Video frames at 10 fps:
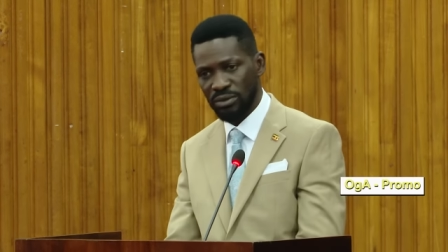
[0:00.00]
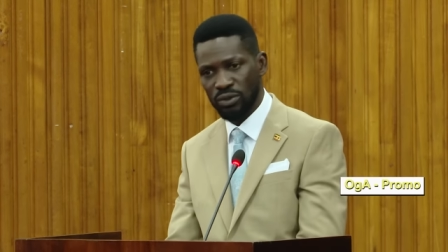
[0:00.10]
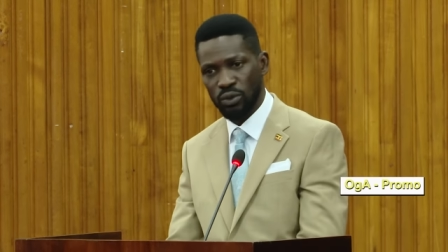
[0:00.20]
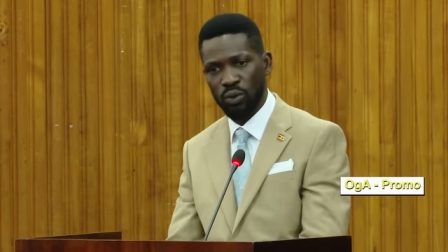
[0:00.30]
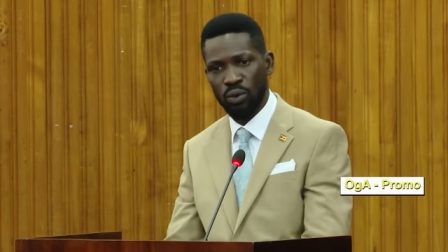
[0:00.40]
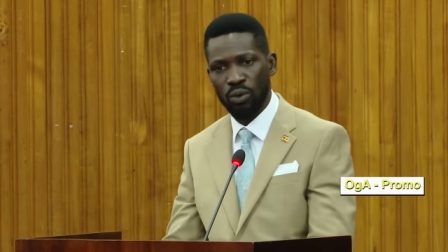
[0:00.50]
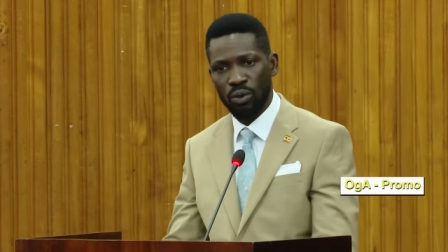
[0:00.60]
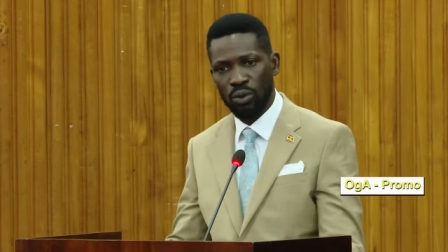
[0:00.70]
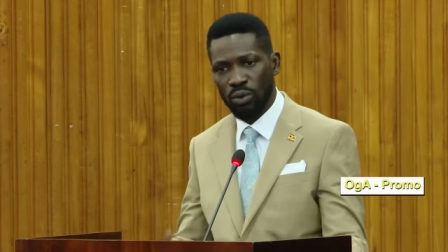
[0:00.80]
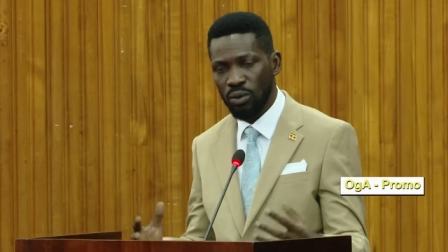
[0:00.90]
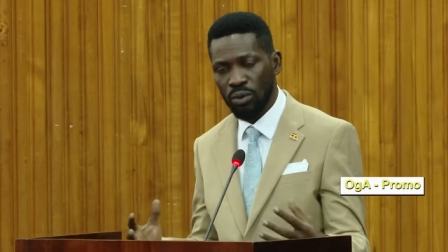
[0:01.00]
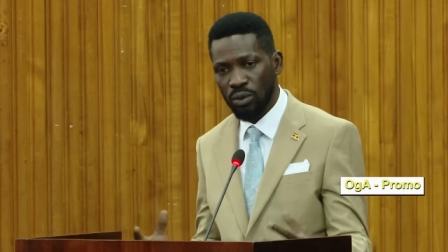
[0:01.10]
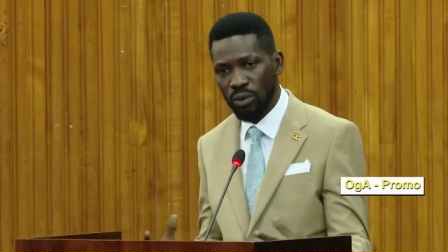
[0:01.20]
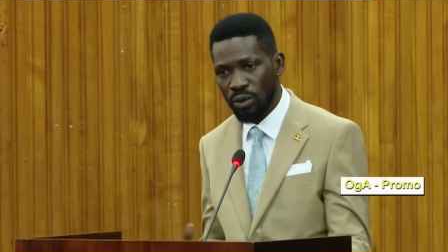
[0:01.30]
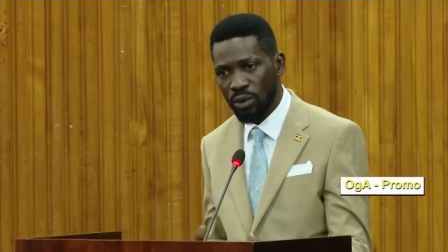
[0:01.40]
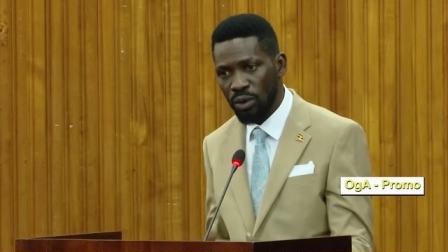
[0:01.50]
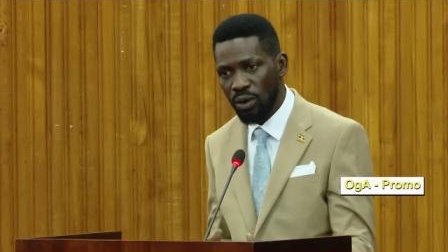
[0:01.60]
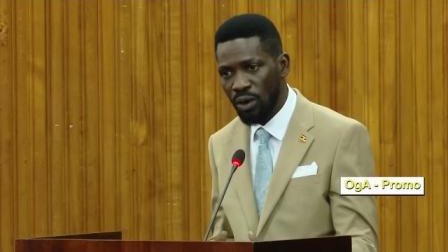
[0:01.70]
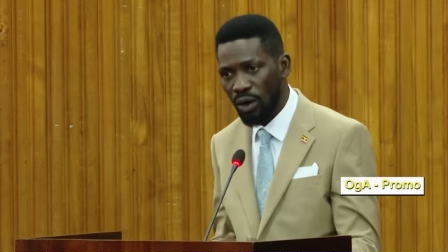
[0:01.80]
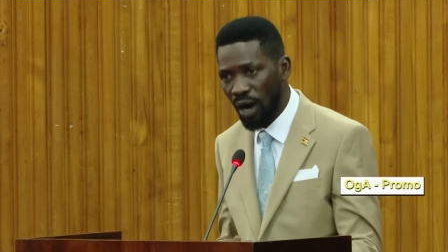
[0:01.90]
to
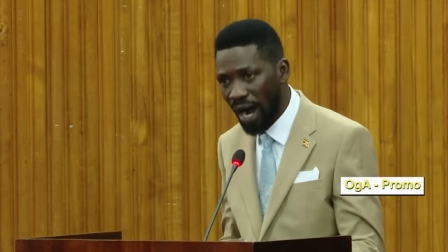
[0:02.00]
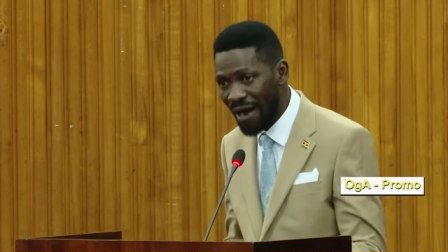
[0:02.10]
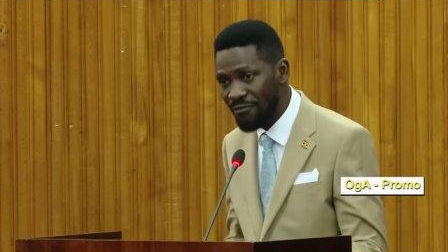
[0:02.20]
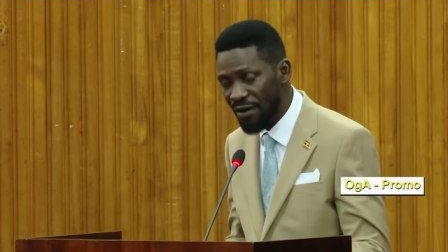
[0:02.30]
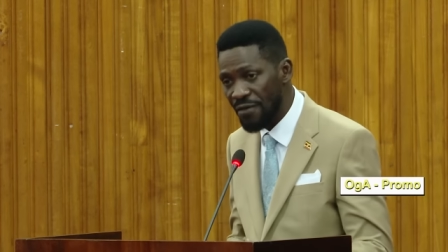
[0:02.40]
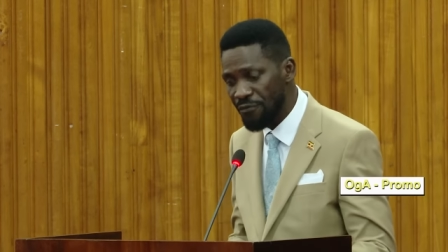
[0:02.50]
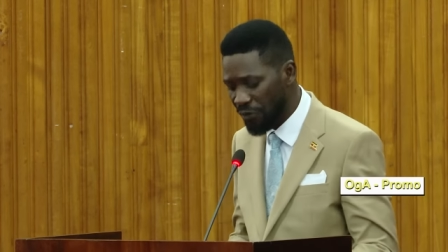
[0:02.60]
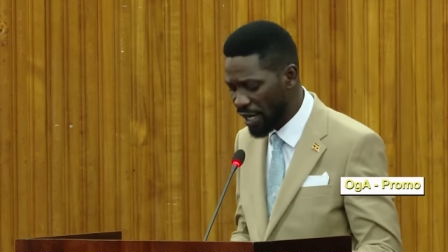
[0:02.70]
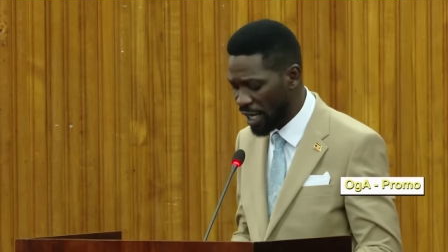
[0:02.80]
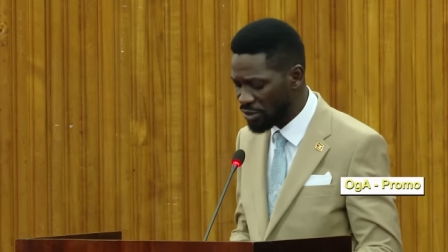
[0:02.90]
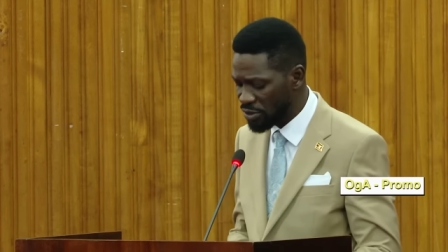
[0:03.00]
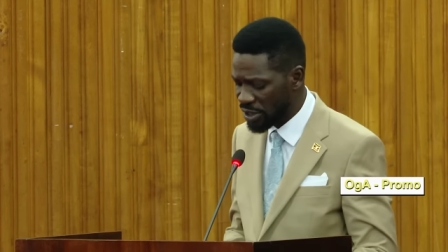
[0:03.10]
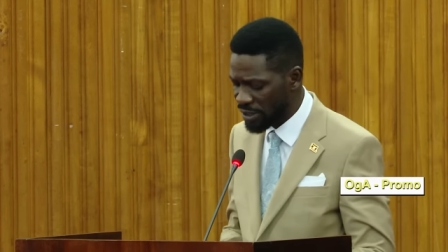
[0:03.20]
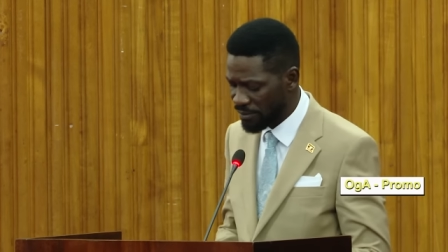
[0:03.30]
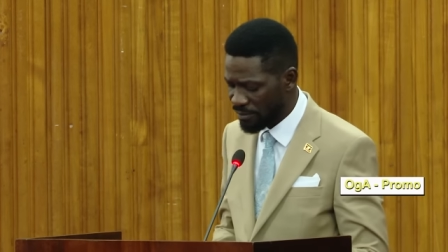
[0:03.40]
have a free country.